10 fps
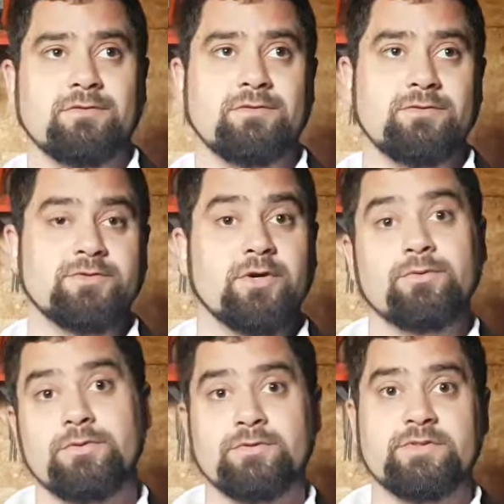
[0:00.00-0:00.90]
you
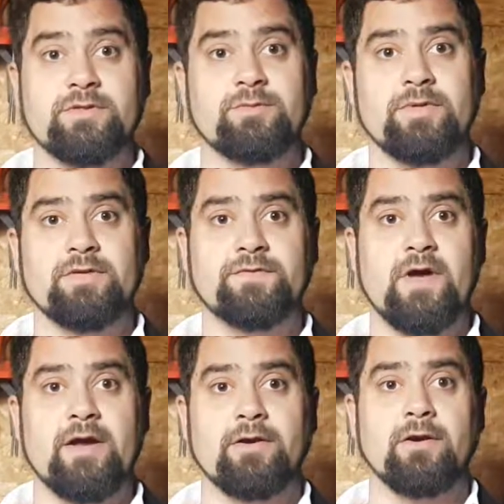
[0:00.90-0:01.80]
don't use the
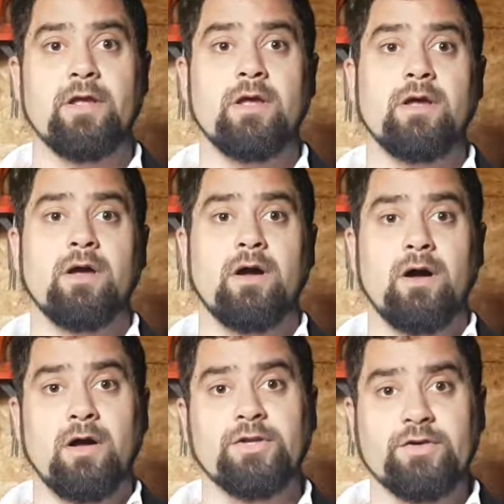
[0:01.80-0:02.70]
humidifier
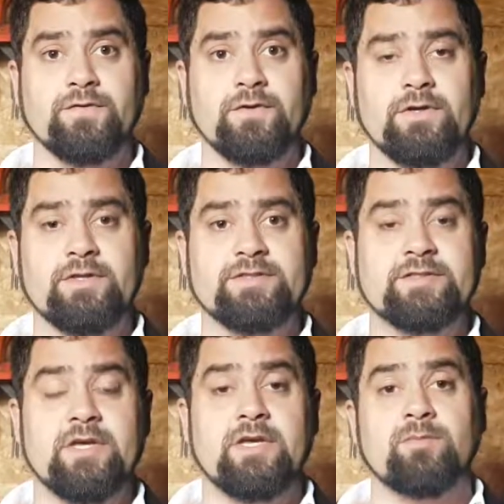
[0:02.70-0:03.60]
on your furnace
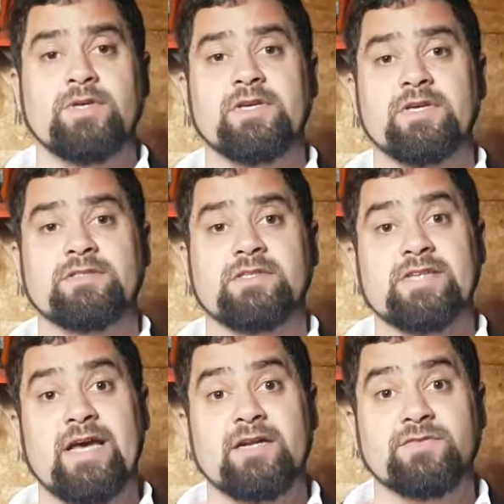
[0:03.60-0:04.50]
because it's
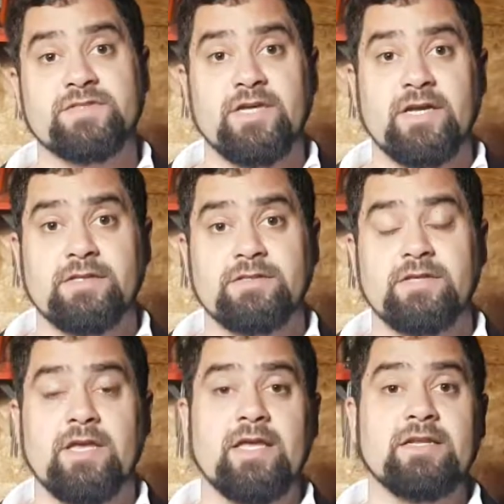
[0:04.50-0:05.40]
out of sight
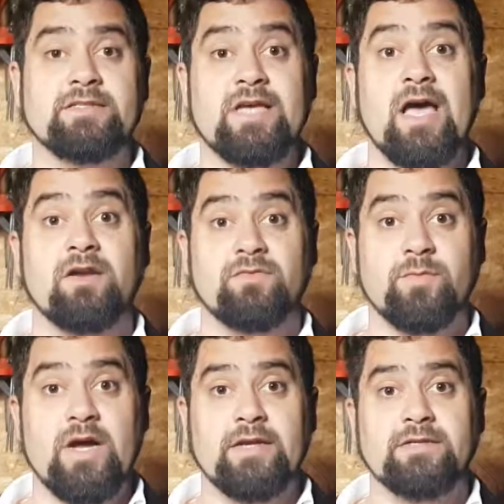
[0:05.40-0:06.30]
and it's out of
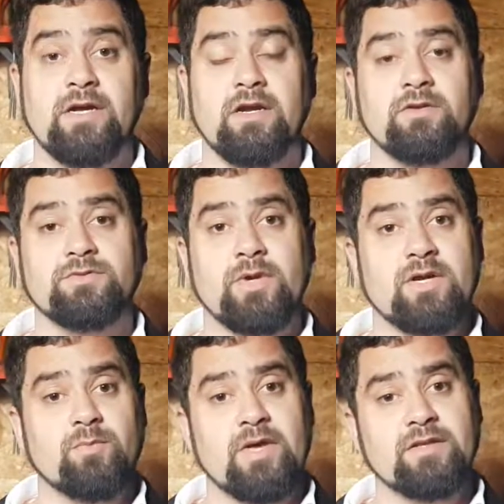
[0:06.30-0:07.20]
mind. I always
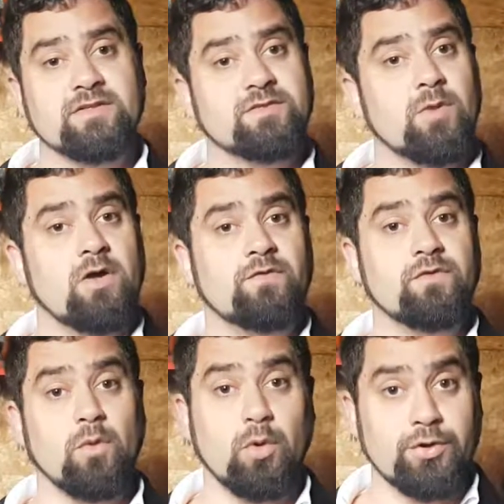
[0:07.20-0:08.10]
recommend a small
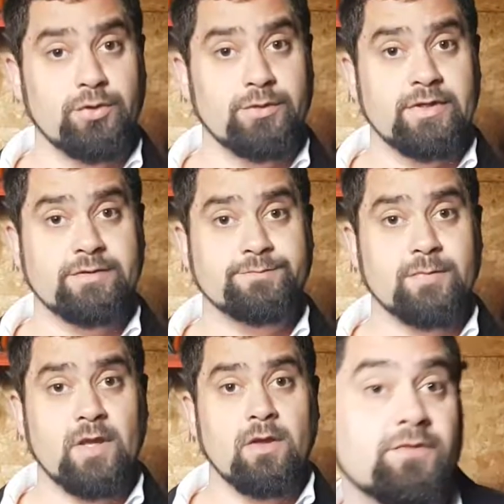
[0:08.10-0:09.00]
floor unit.
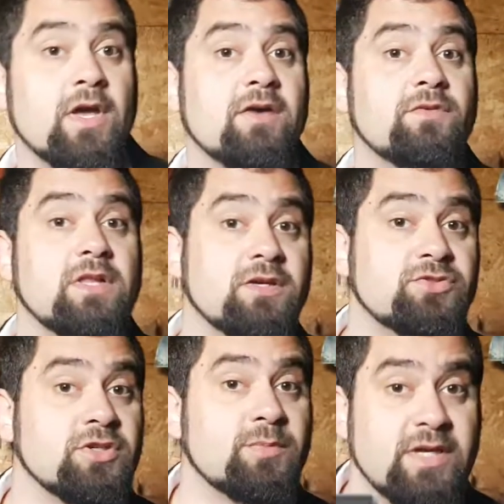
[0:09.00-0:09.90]
If you have
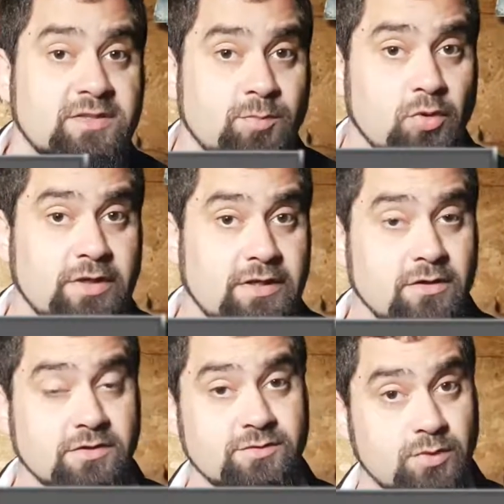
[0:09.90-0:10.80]
electric baseboard
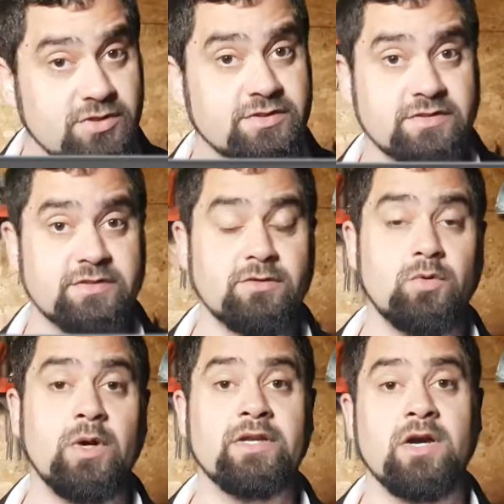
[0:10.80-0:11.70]
heaters, which is still
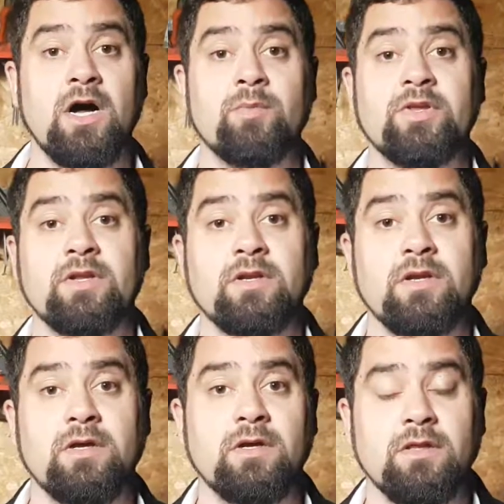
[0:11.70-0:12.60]
quite common in
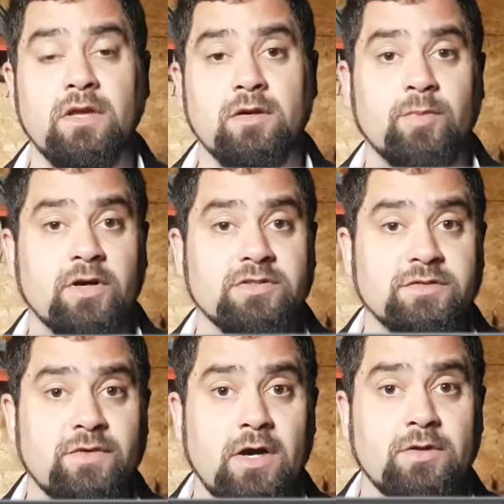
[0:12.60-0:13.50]
a lot of parts
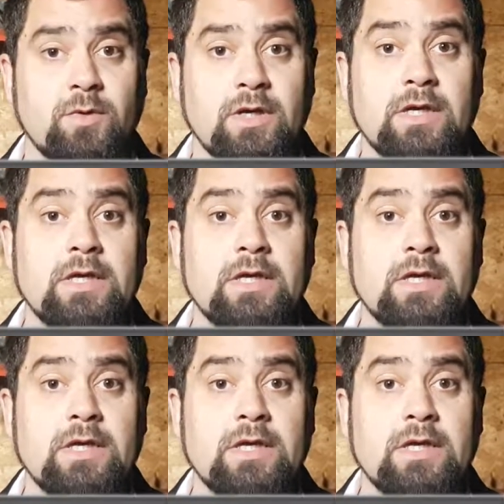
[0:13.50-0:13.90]
of Ottawa,